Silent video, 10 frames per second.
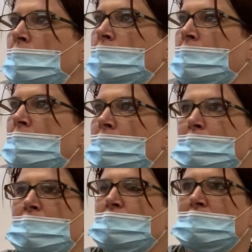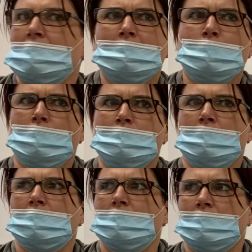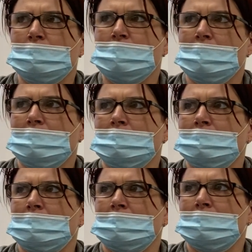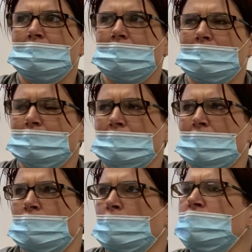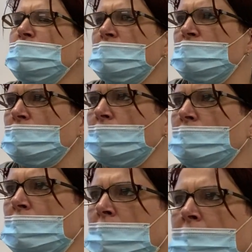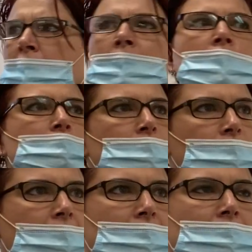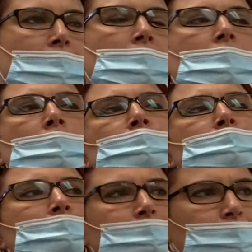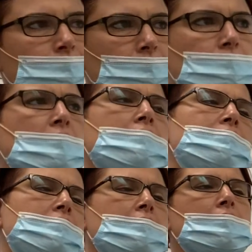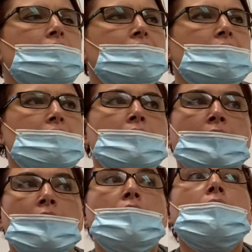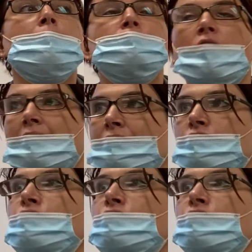right? But she's getting more and more lethargic, and I don't know, we're just concerned. So you guys come here and you're like, okay, I'm talking to